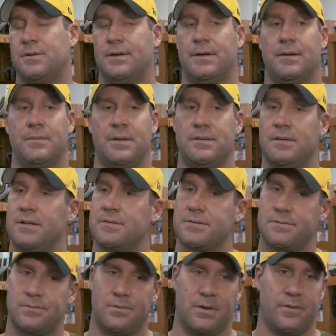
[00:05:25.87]
Um, that
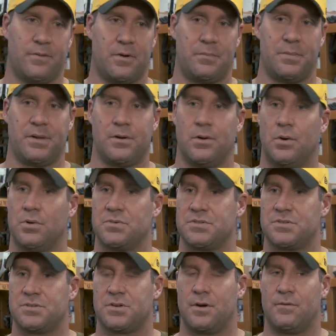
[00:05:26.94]
that's one of our big
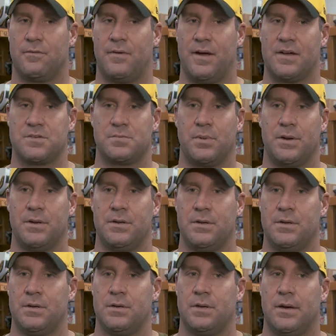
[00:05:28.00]
goals is starting fast. But
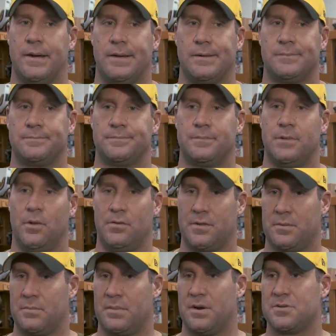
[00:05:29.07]
um, the only
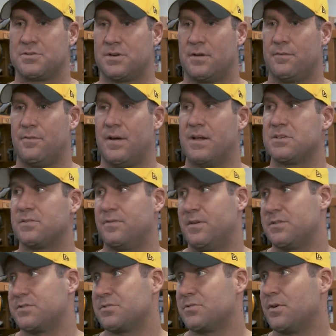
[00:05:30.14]
thing better than starting fast is
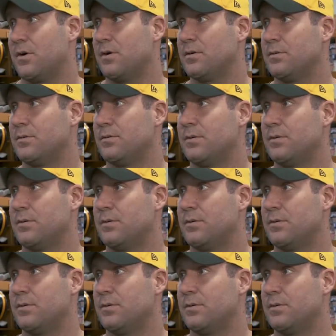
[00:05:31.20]
finishing strong.